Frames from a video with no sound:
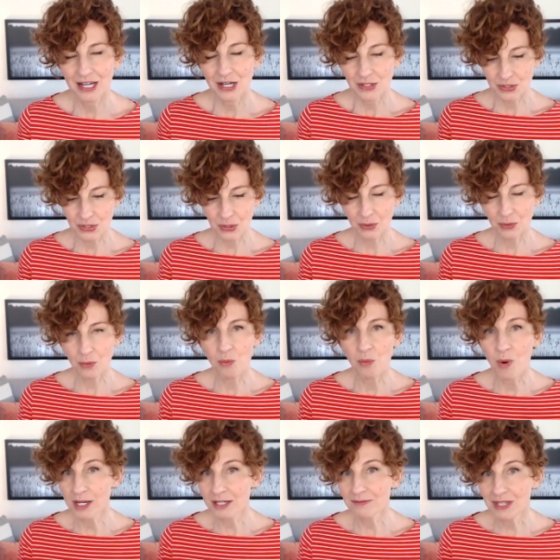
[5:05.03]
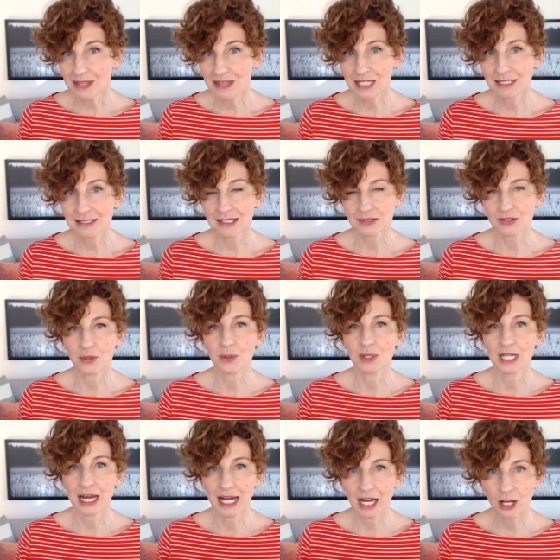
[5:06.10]
So, one of the things that's going
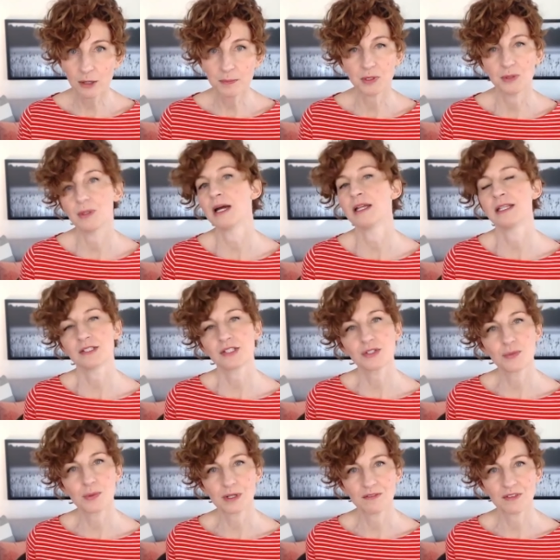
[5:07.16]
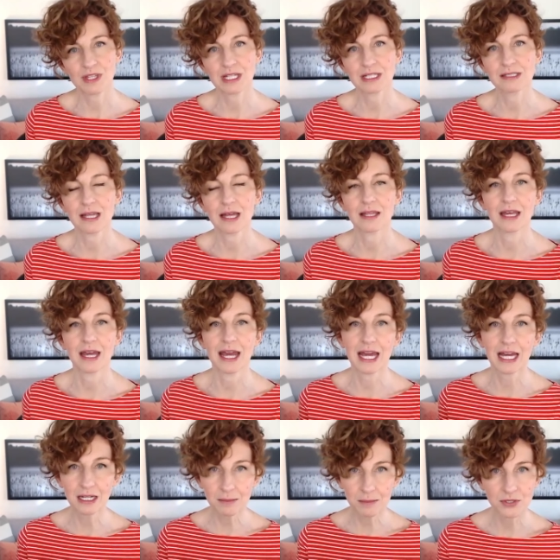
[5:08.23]
to help you, and this is one of the things that the
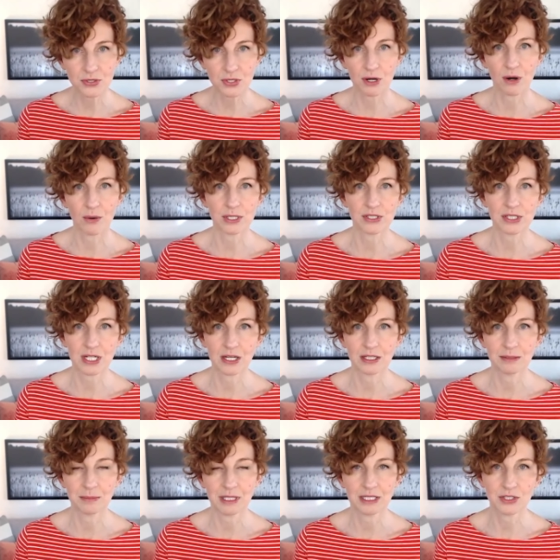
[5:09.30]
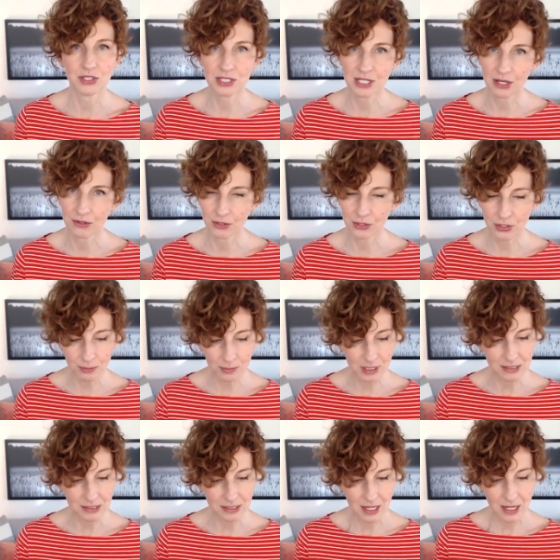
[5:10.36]
animals are always telling me to tell their
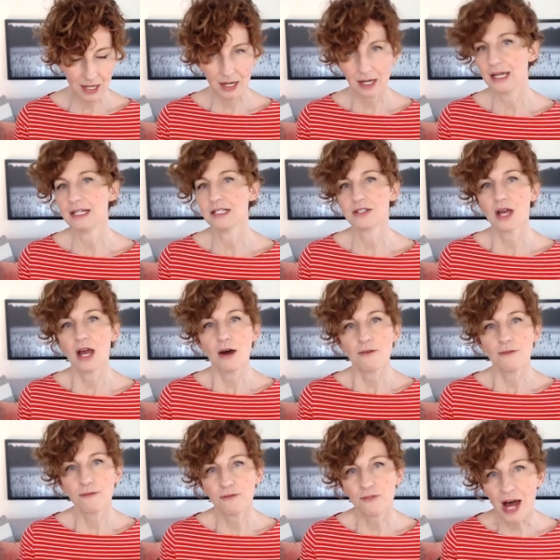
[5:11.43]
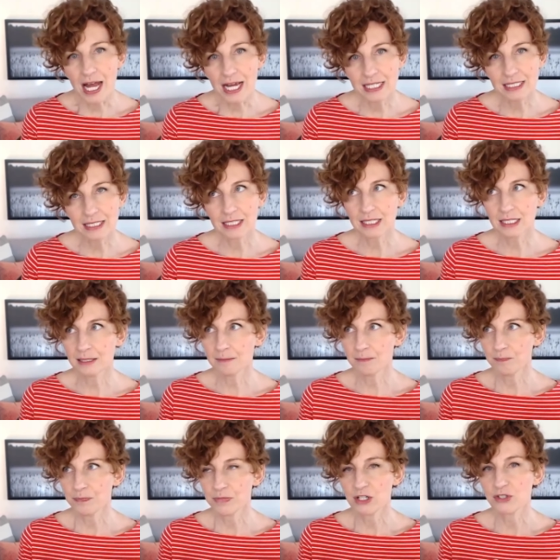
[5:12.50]
humans, is finding
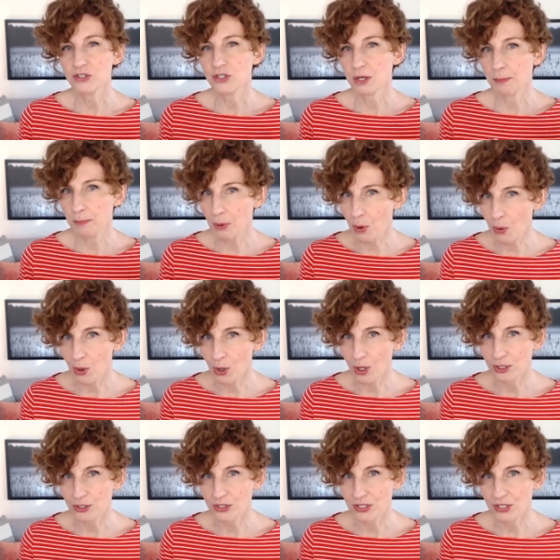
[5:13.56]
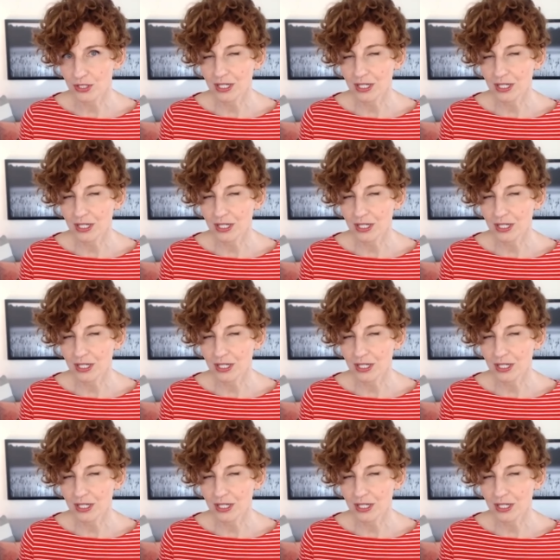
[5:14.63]
support